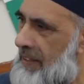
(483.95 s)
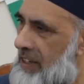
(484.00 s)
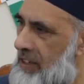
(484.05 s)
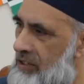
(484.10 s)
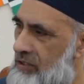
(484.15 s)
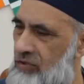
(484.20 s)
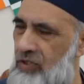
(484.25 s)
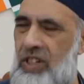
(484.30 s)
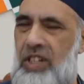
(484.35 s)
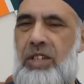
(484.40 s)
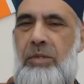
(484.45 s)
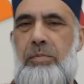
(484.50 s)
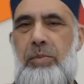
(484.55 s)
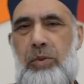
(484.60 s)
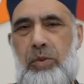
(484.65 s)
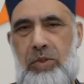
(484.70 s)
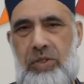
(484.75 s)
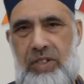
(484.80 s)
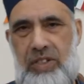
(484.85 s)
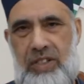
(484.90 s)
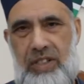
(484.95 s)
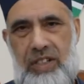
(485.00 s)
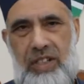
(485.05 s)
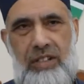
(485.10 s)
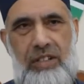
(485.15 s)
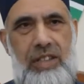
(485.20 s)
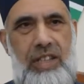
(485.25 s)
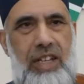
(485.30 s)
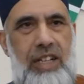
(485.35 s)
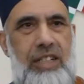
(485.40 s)
It's really important, you
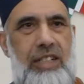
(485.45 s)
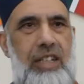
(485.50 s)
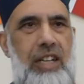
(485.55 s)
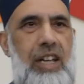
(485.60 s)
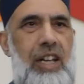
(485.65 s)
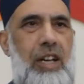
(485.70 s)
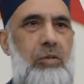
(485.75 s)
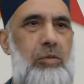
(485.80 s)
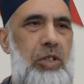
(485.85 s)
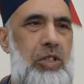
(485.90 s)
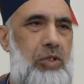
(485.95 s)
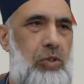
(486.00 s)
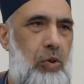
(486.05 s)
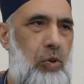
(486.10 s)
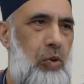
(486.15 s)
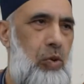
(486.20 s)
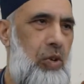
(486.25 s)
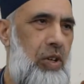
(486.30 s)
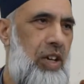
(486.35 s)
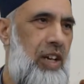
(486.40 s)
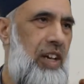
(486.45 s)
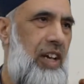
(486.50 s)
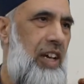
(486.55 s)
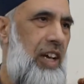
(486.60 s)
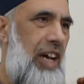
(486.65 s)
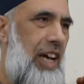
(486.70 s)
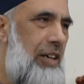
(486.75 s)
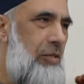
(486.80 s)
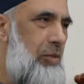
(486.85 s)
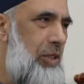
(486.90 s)
know, that we talk
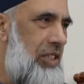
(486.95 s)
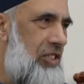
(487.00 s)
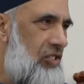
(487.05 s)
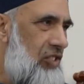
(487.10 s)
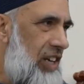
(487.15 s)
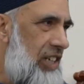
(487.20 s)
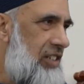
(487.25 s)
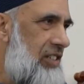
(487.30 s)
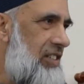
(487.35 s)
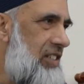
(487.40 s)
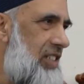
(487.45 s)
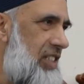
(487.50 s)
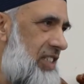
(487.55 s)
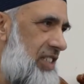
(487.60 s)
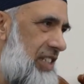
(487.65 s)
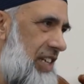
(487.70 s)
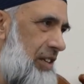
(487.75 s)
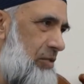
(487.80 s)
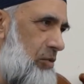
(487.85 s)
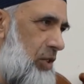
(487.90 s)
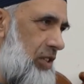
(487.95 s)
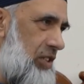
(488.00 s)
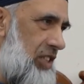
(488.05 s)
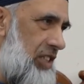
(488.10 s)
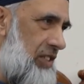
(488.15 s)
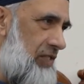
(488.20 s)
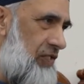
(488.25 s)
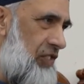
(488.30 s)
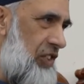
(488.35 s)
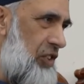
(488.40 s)
and we try to understand what
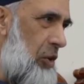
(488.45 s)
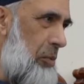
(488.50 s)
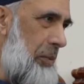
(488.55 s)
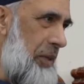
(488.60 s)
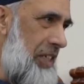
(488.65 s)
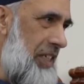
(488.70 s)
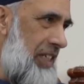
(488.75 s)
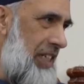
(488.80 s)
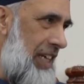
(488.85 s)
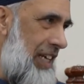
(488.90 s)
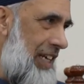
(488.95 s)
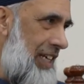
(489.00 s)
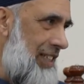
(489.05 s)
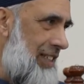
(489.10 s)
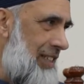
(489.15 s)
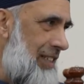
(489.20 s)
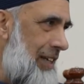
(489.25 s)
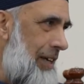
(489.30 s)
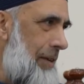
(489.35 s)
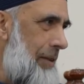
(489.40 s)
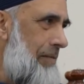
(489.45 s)
this phenomenon is.